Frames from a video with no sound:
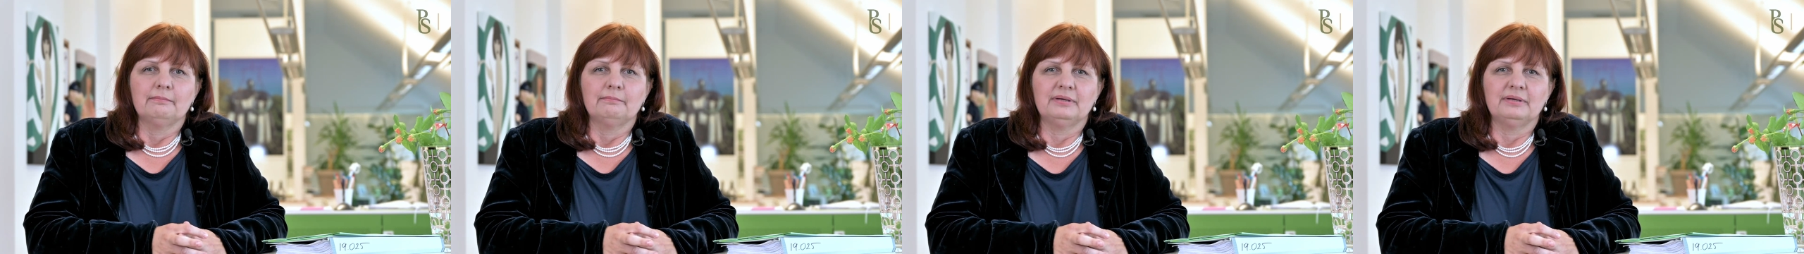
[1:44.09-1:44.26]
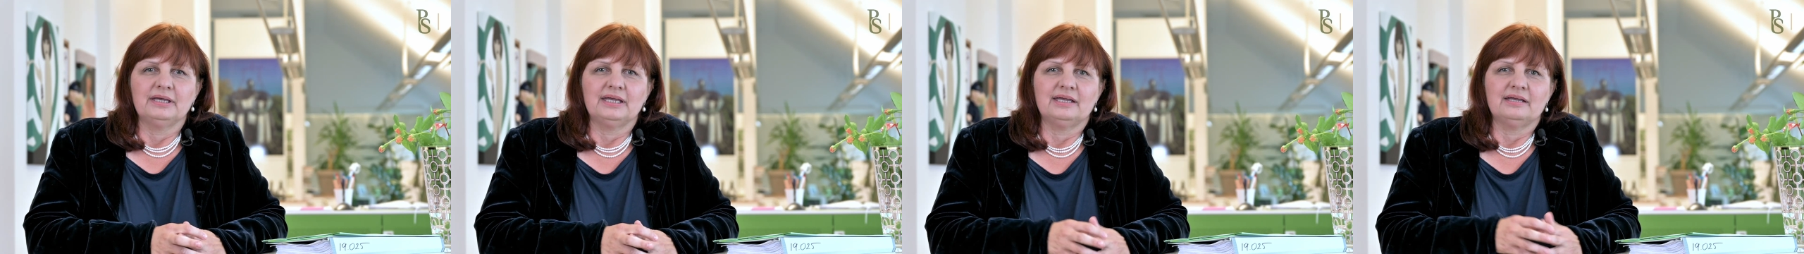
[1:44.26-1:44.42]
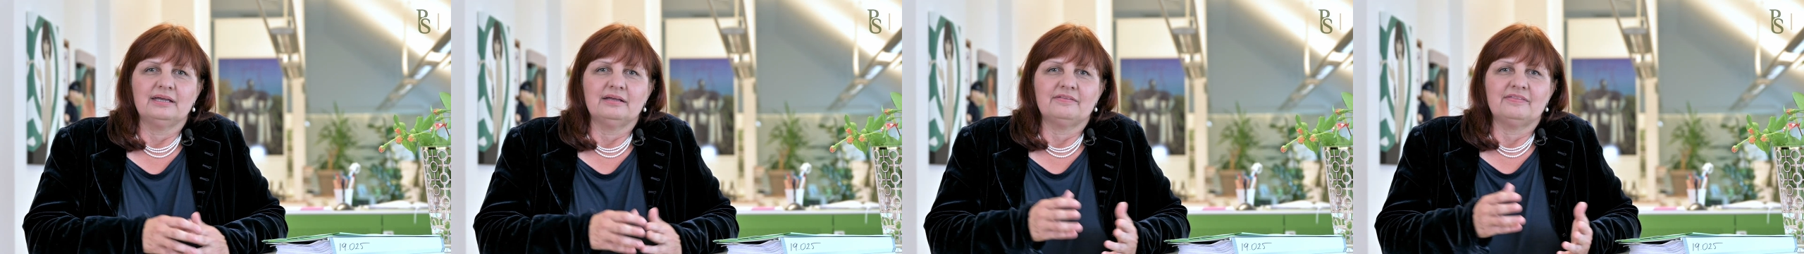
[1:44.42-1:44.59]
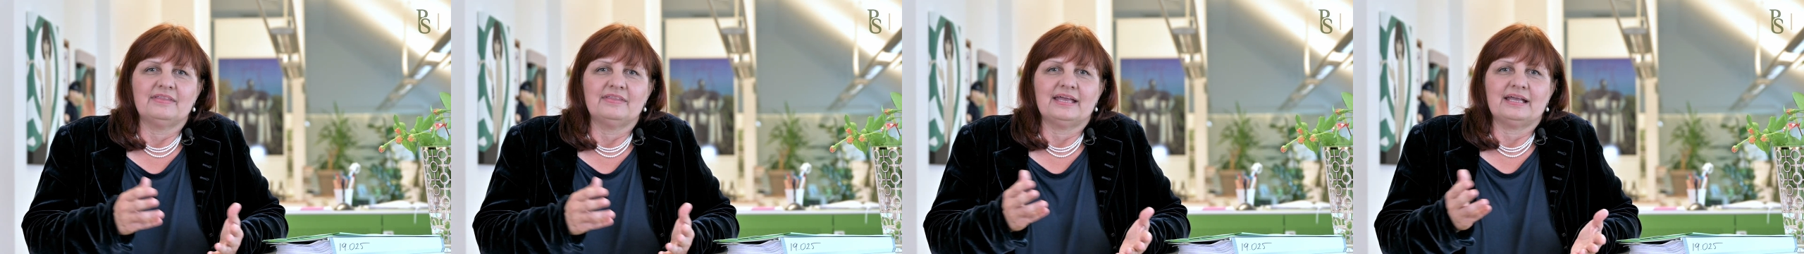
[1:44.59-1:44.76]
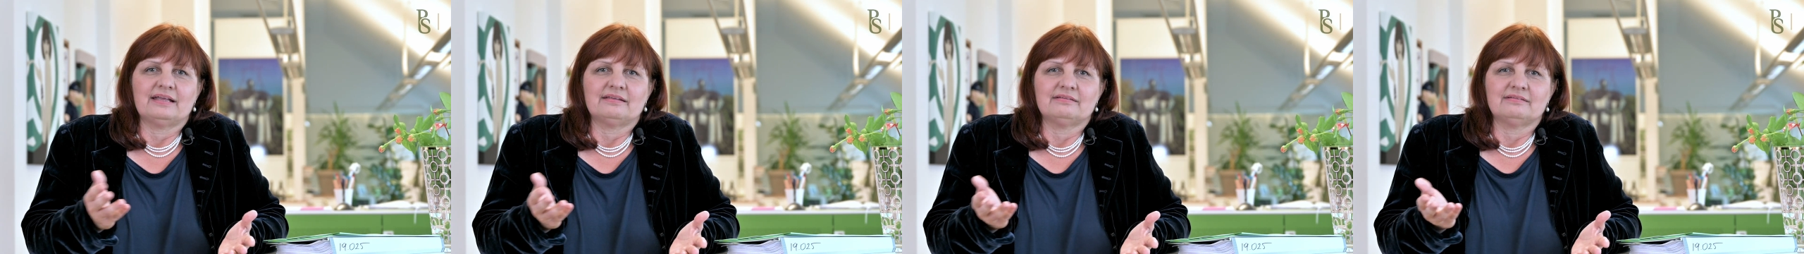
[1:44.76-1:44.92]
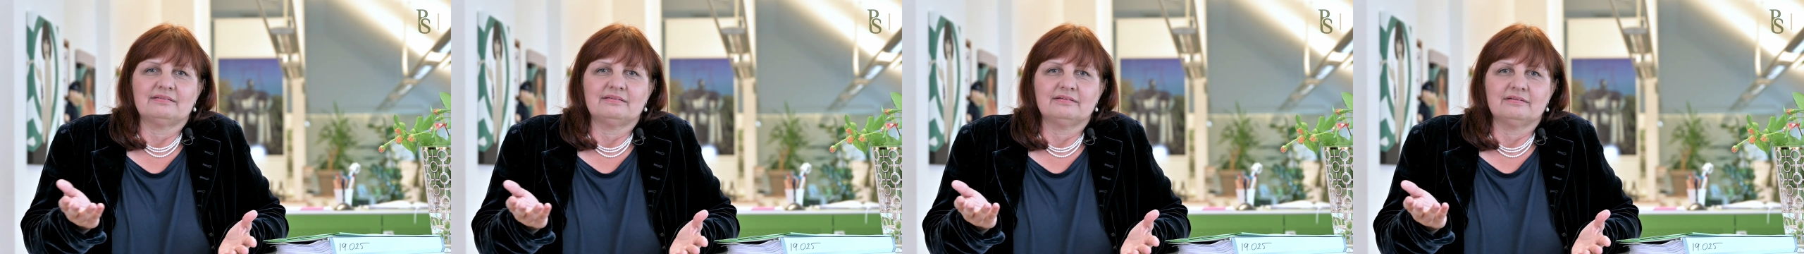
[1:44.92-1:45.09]
be it
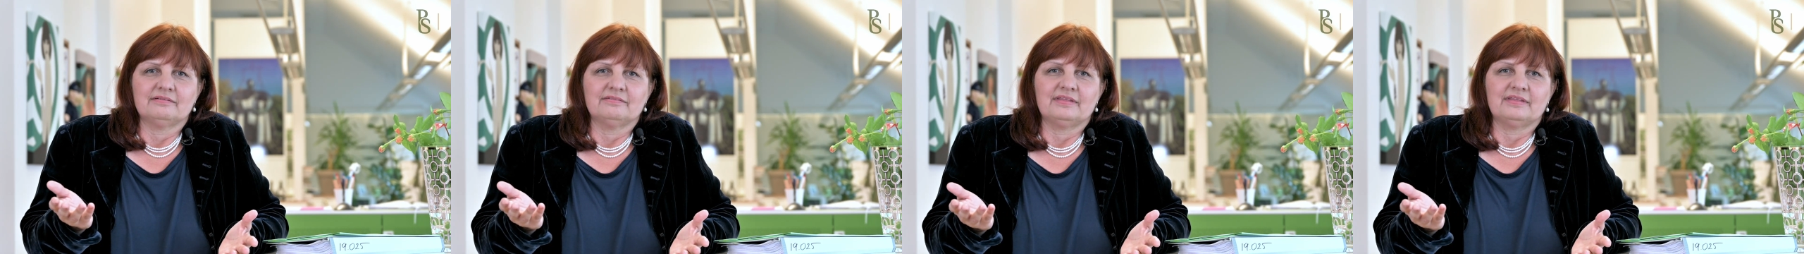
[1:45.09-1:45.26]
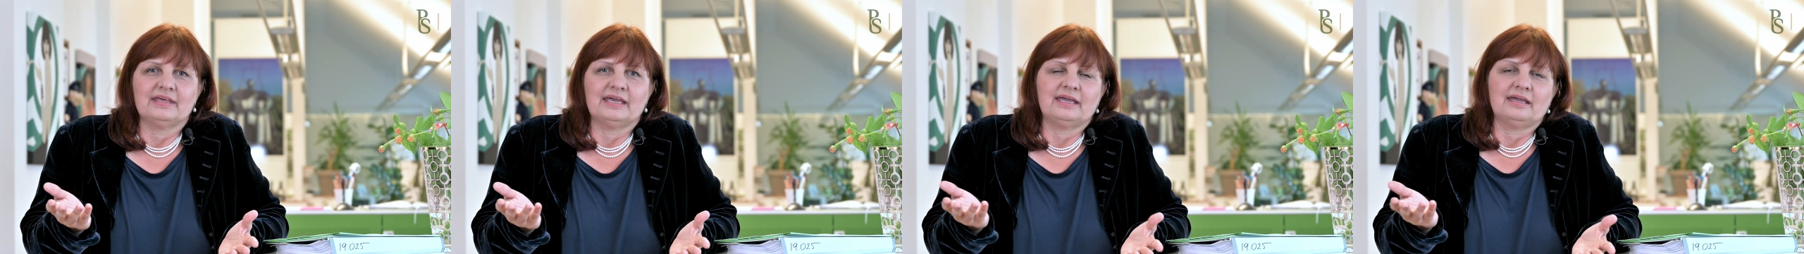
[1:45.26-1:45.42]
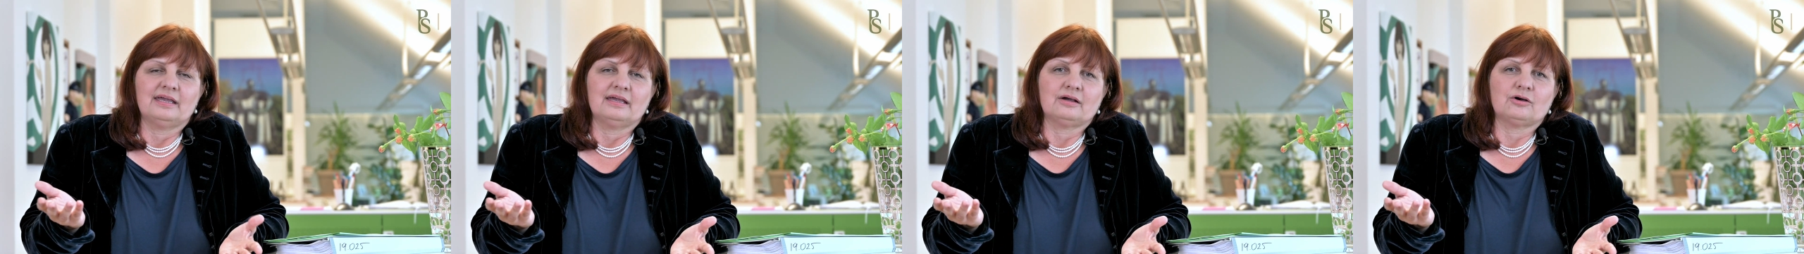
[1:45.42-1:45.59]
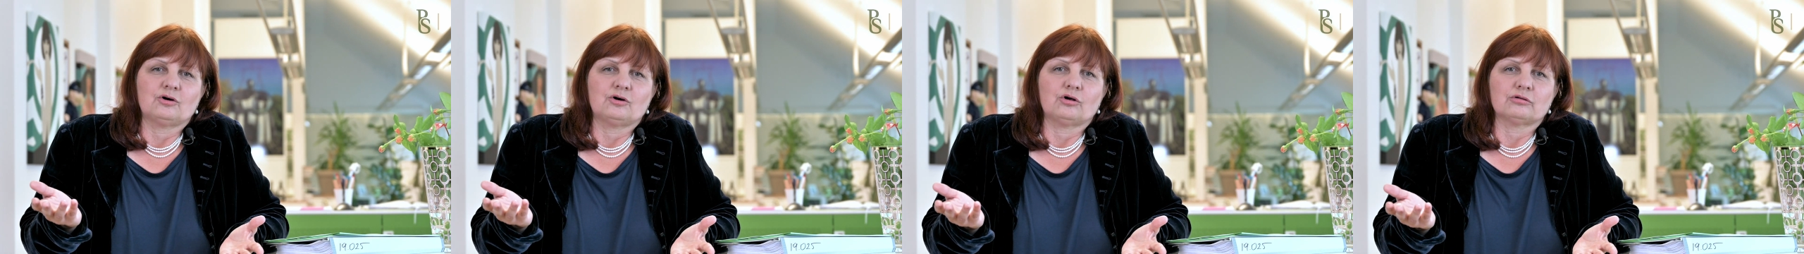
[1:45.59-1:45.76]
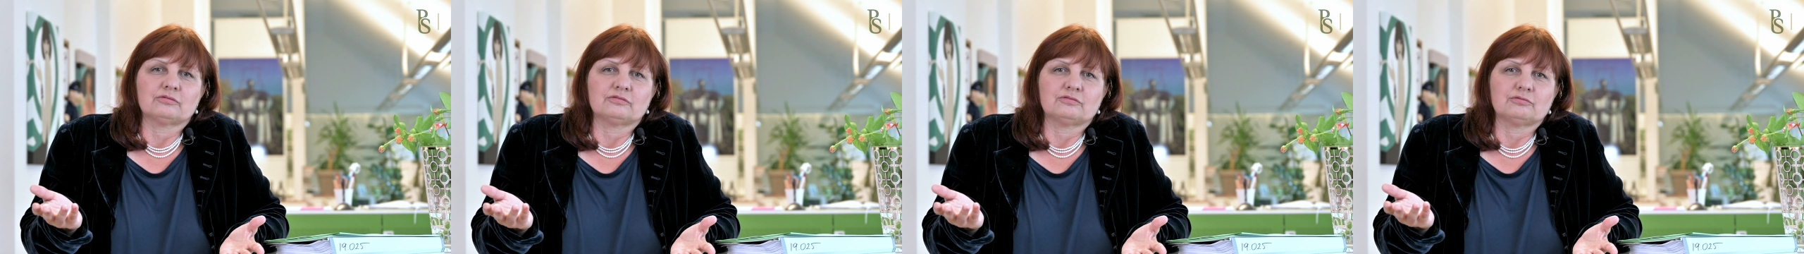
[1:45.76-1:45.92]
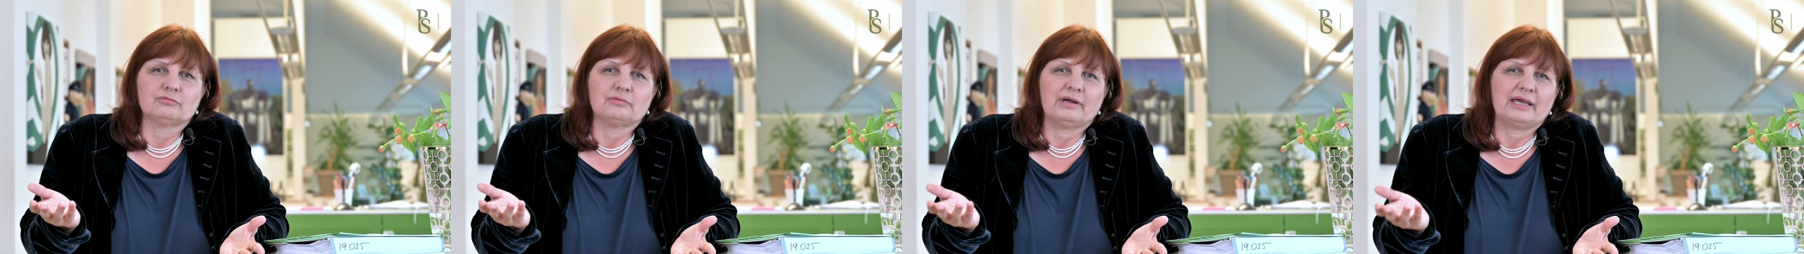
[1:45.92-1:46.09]
that they
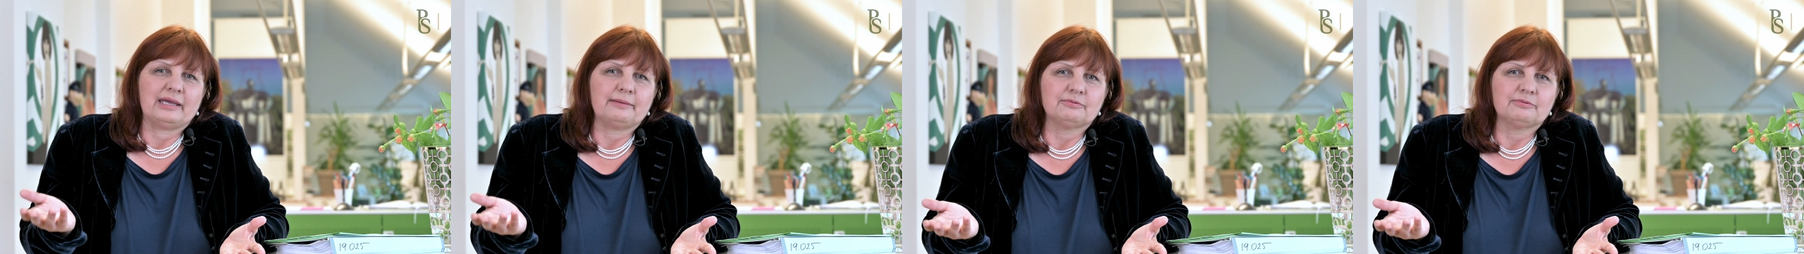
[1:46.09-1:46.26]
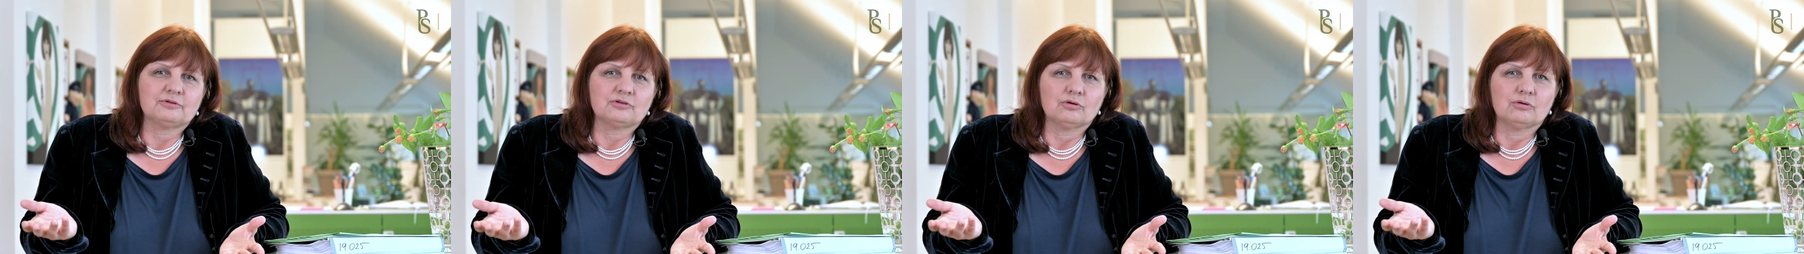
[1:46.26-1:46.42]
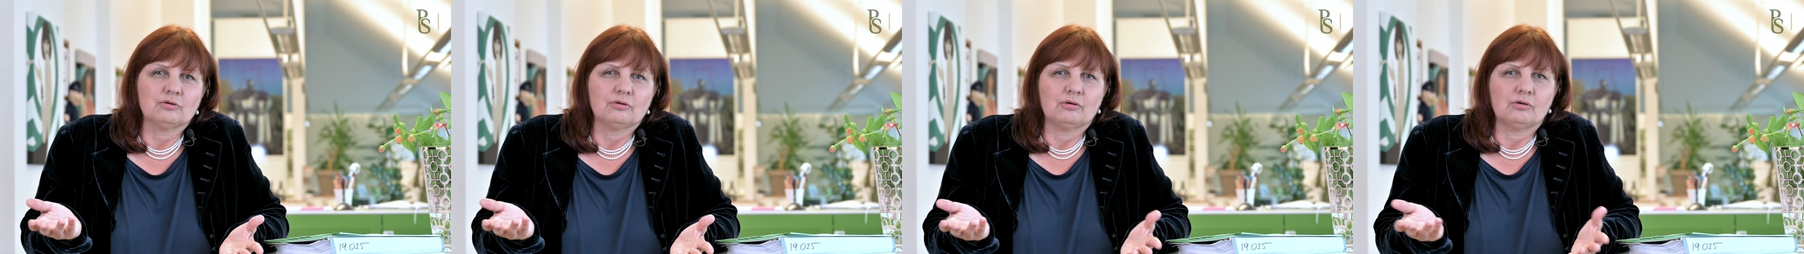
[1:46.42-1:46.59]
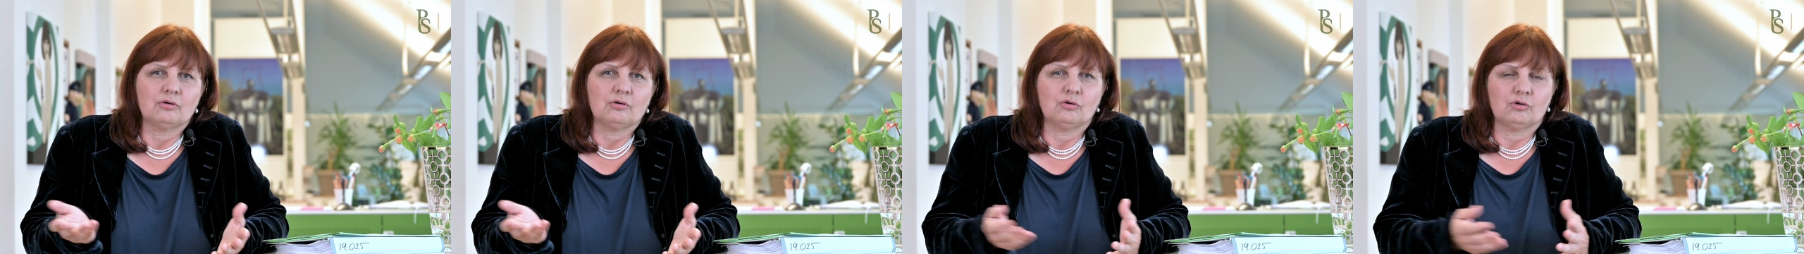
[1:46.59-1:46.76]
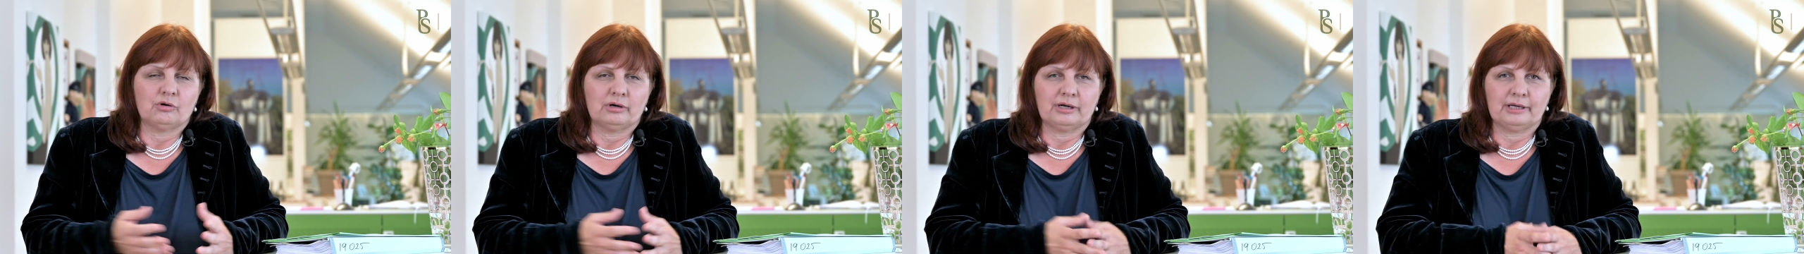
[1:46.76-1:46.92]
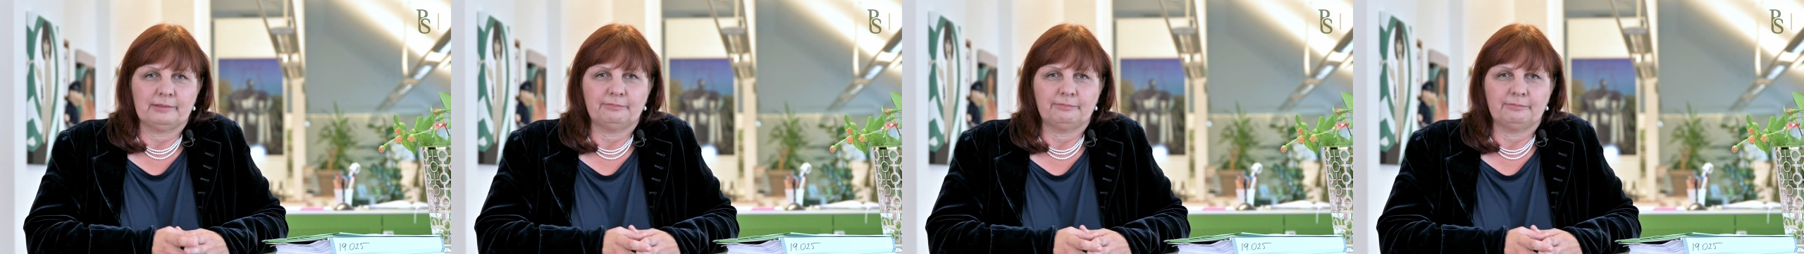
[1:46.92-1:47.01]
got raped or